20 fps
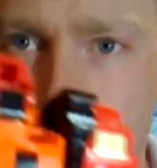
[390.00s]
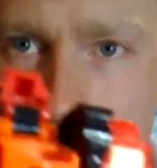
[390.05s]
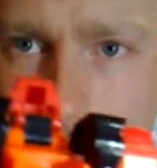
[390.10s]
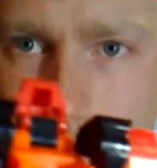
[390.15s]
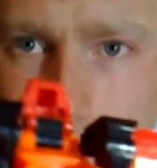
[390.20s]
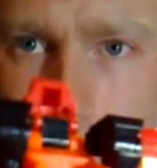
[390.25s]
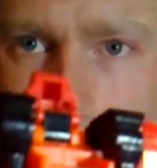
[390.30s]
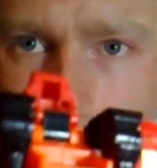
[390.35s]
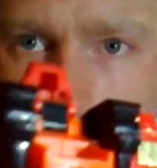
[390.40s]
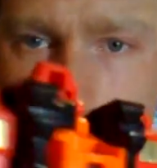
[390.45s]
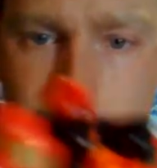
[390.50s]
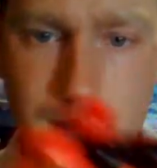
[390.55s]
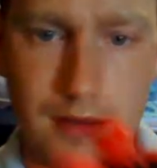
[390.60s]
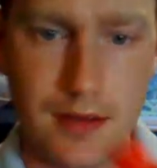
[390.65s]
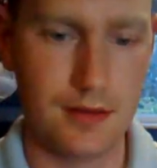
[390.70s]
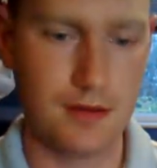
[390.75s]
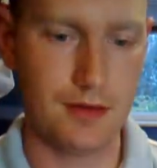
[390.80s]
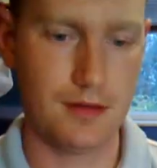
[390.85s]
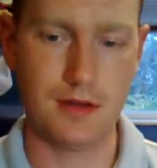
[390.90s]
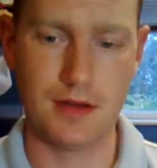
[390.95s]
at the back there.
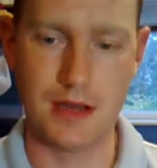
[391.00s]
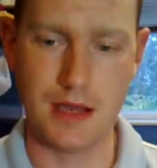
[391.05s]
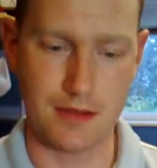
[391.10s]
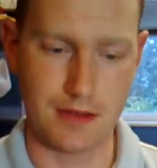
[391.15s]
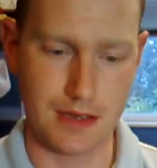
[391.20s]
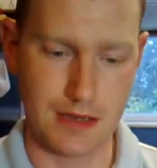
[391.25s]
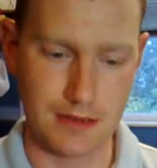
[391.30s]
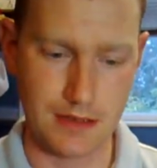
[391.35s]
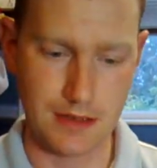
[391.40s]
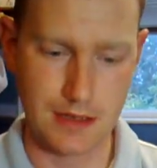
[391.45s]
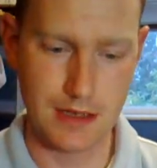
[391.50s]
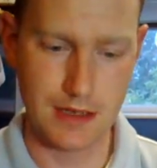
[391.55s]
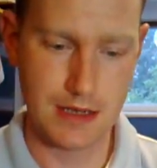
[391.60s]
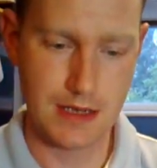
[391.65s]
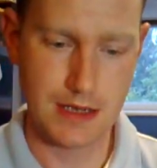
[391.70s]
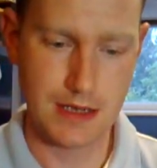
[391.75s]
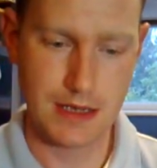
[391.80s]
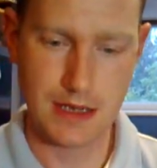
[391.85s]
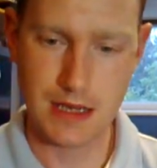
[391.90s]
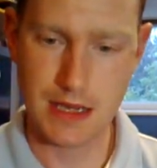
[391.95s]
Now then,
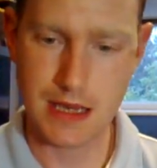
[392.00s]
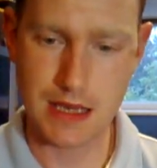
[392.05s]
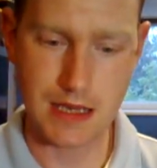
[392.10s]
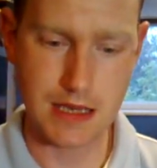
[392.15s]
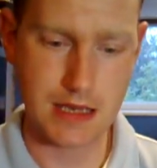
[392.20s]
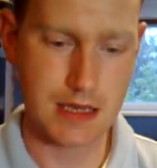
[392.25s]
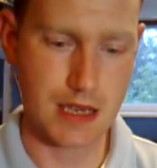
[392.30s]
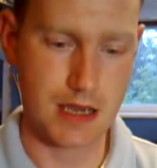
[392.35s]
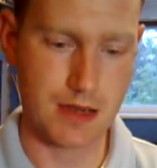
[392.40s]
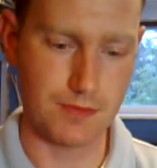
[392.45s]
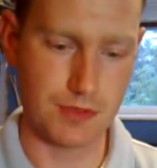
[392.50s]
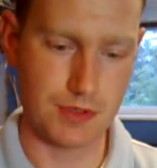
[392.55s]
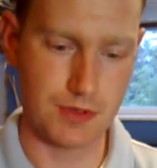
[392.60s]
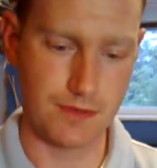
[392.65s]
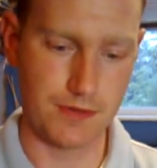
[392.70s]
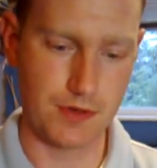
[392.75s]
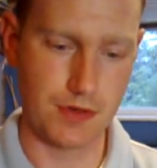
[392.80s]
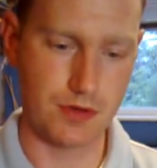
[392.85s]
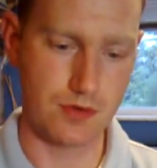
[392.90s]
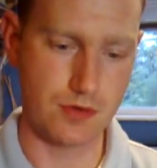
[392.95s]
he
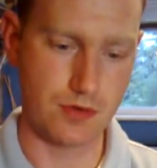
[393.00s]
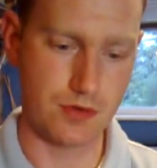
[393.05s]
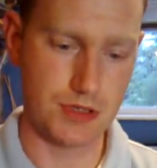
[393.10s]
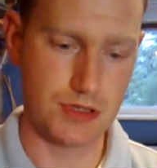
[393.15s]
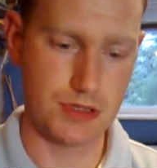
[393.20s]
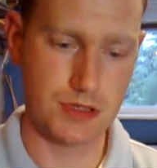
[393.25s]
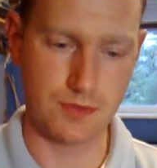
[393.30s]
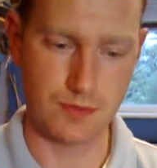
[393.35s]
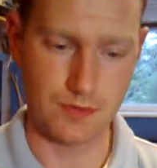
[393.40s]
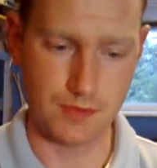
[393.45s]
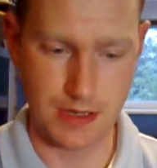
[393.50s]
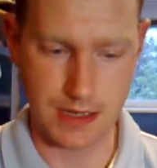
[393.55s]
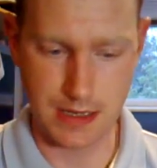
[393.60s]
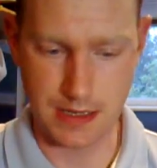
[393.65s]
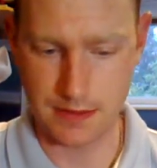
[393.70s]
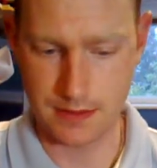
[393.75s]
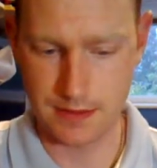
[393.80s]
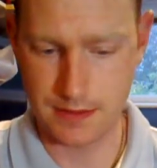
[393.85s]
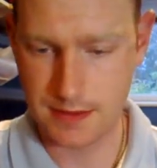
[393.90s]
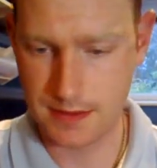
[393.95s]
comes of course
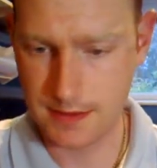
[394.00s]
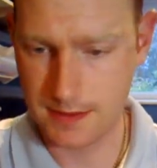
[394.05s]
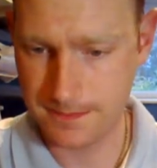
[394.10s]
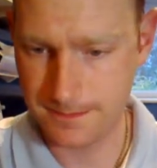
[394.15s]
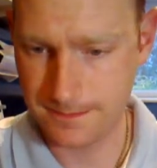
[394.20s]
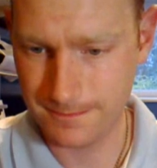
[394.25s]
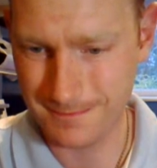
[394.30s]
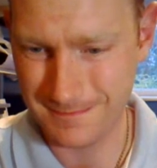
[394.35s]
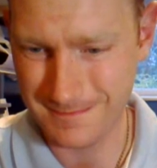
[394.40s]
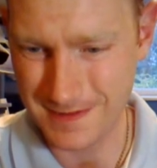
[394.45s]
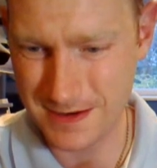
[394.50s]
with